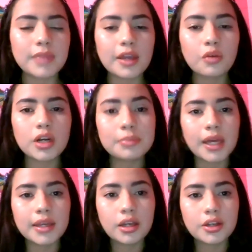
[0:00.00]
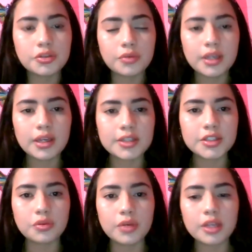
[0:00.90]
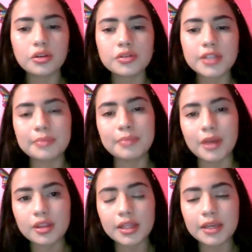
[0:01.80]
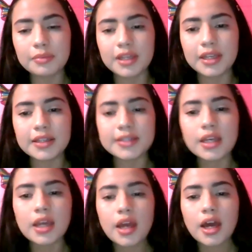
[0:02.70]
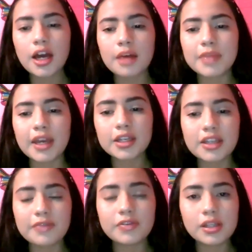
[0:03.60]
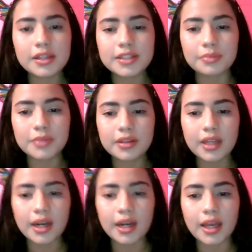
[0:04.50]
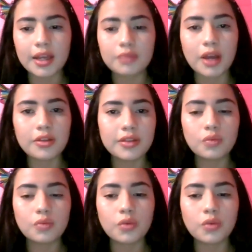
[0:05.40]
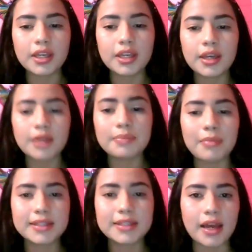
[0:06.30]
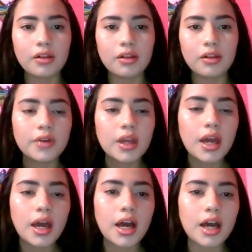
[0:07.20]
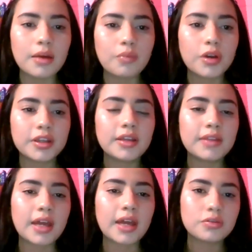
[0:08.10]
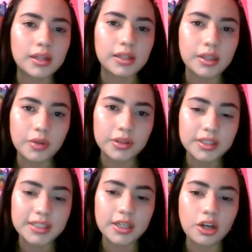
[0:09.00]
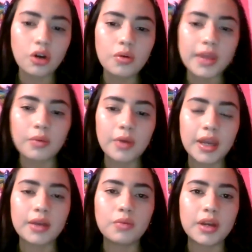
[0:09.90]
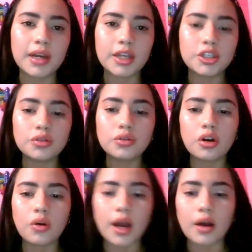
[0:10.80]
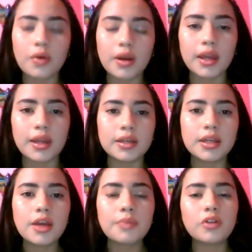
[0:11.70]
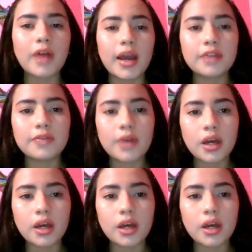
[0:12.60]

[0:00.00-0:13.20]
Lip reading: like what I'm planning on doing is doing those like monthly meetings. That can definitely something that rather than working it by myself, working that directly with the DO. That way, when I do go out and provide